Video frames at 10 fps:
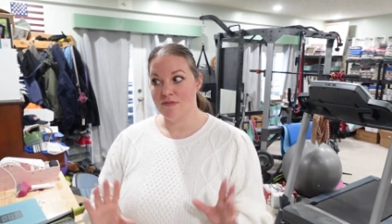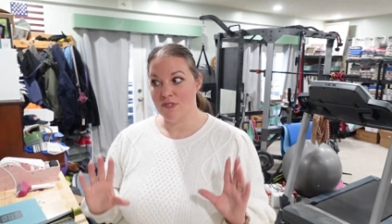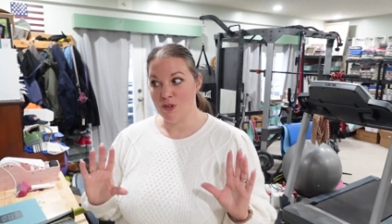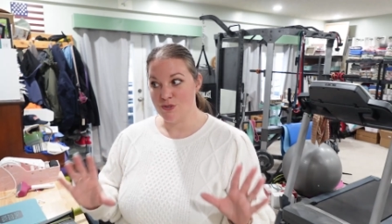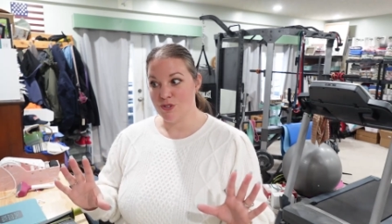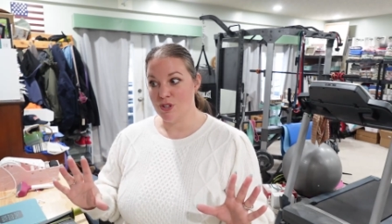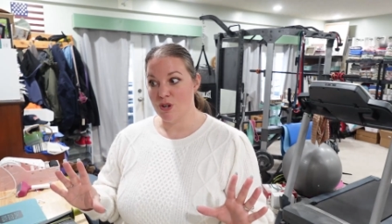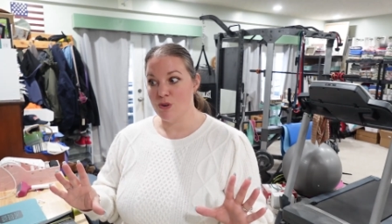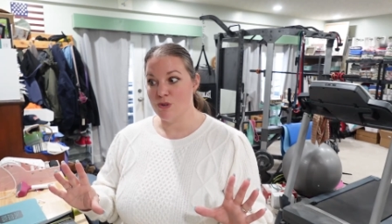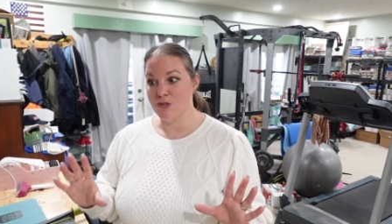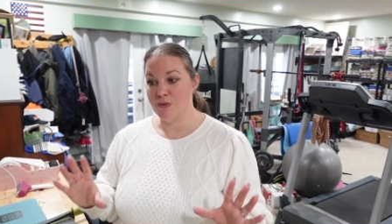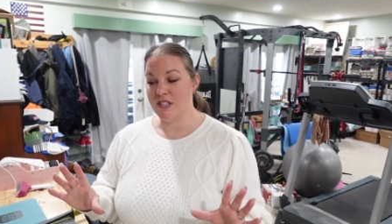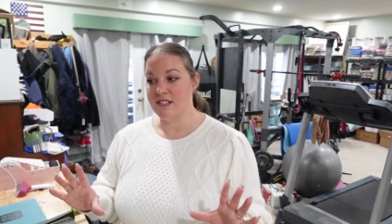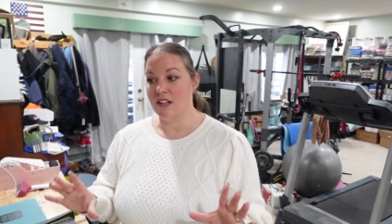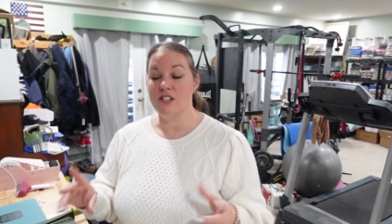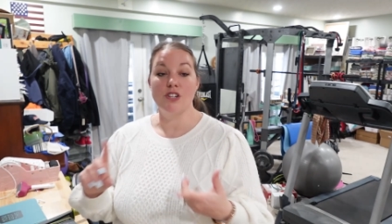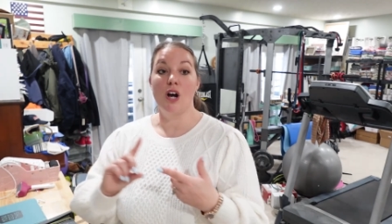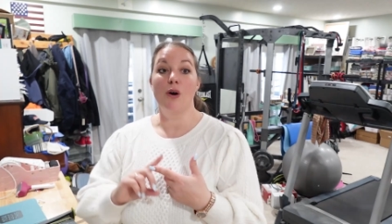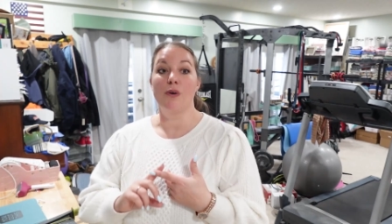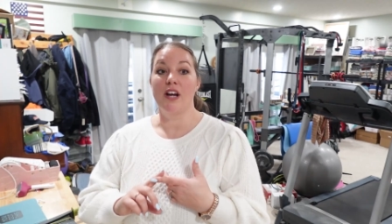Those are the goals with this collection.
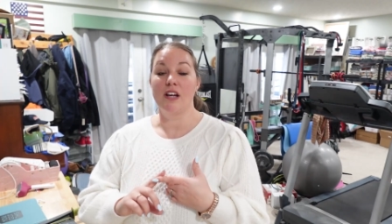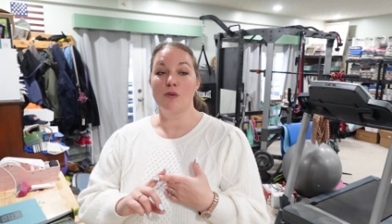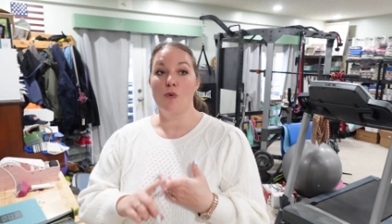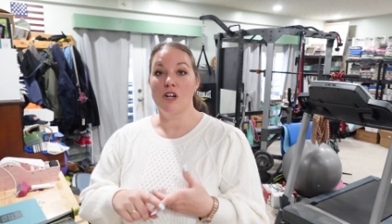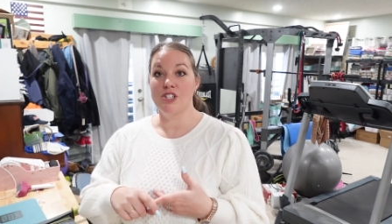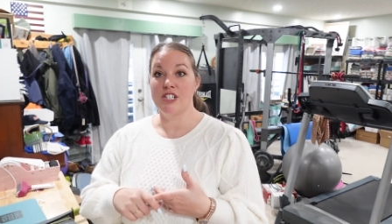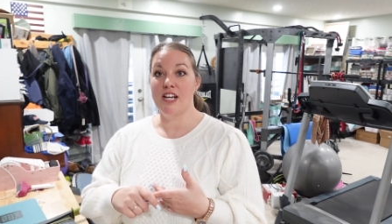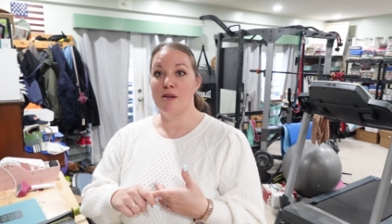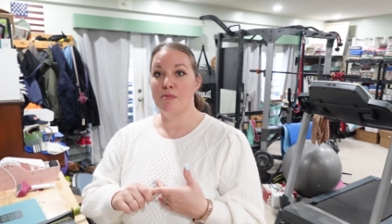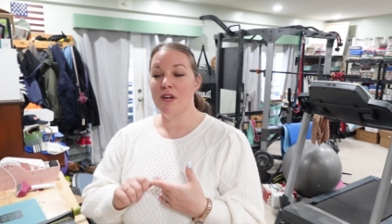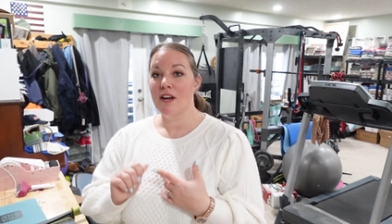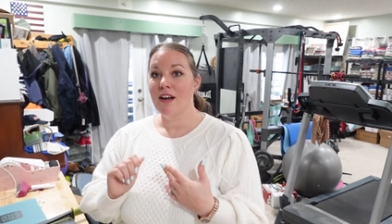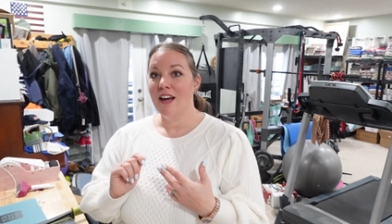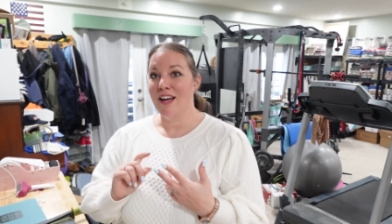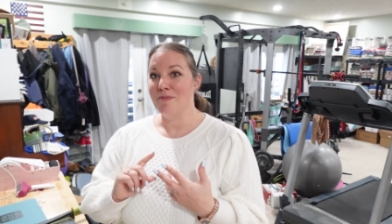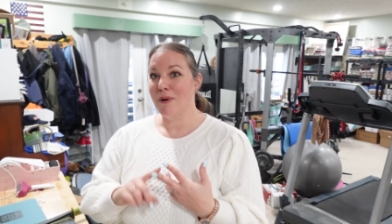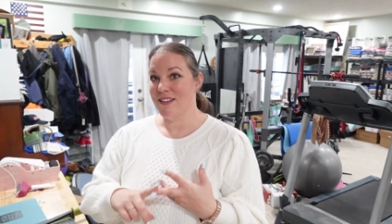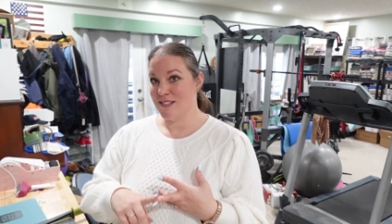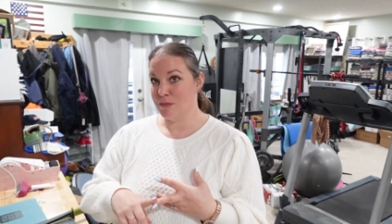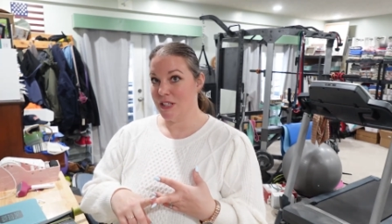Oh, and washi tape and
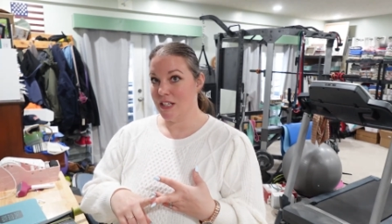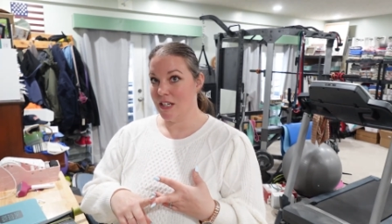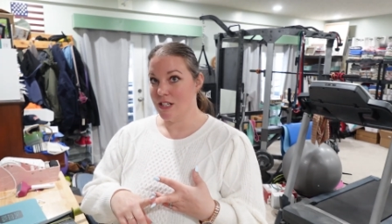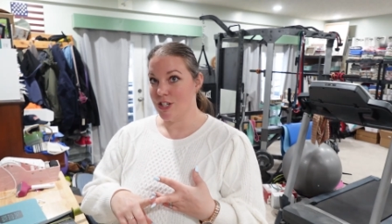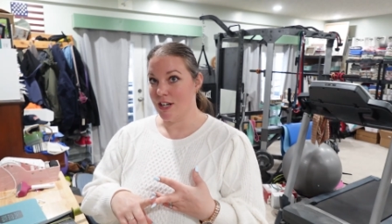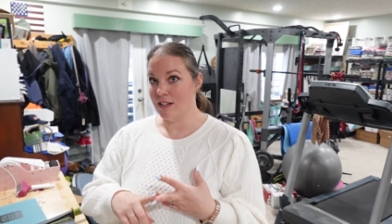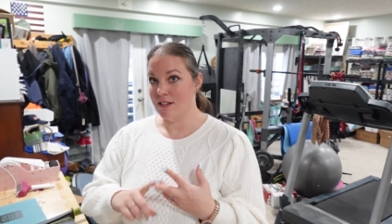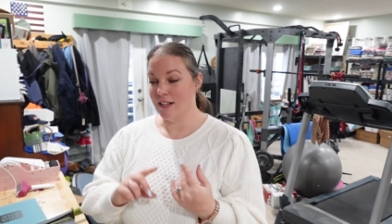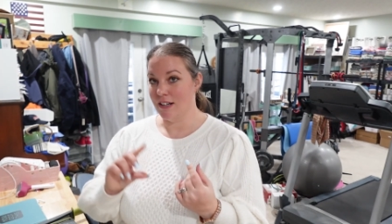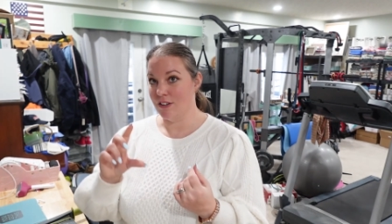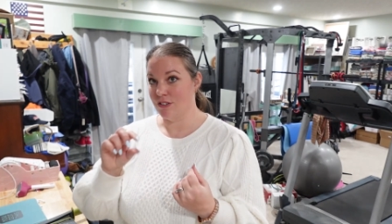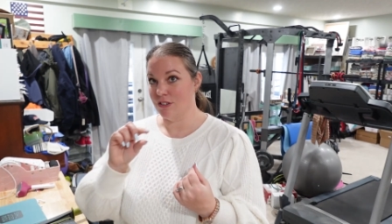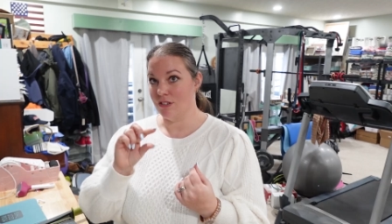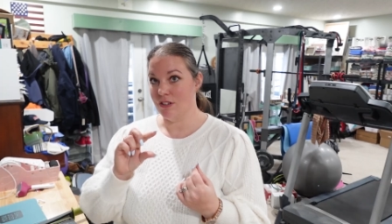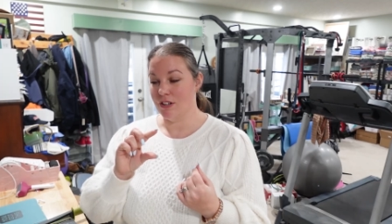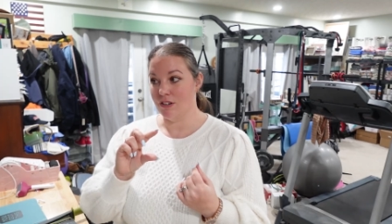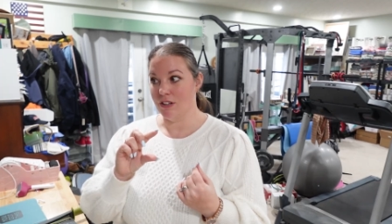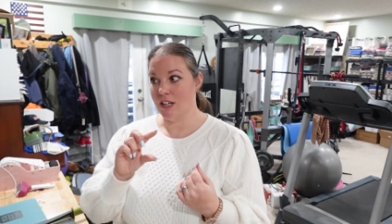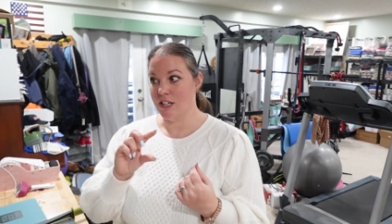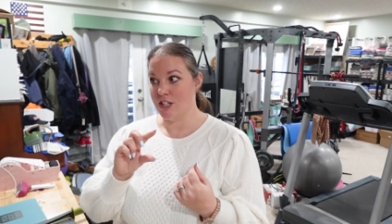possibly a keychain, another little
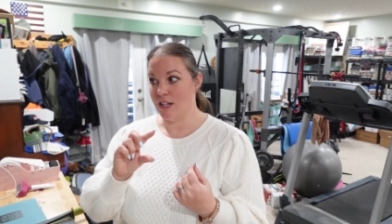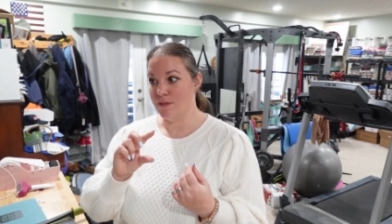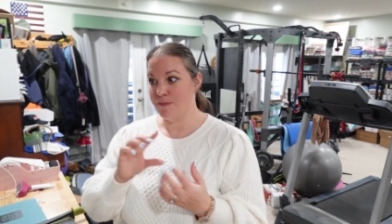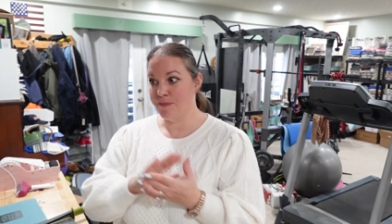acrylic keychain.